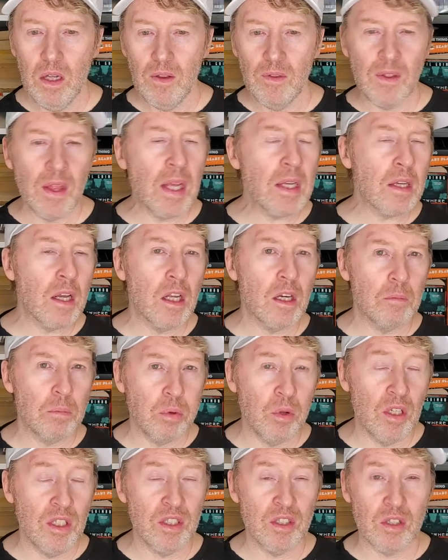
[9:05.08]
That kind of
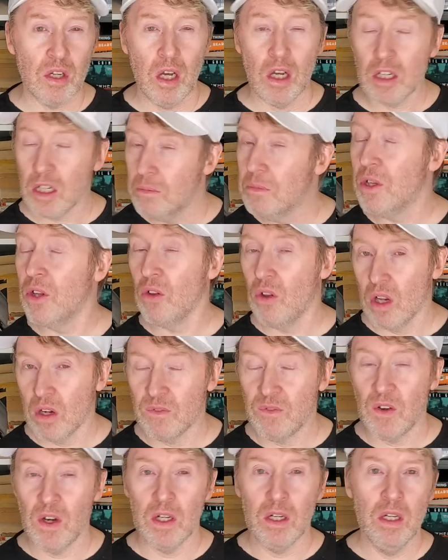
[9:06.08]
playstyle can be a lot of
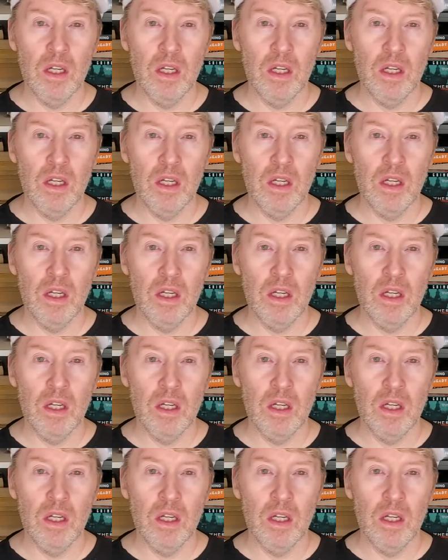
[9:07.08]
fun.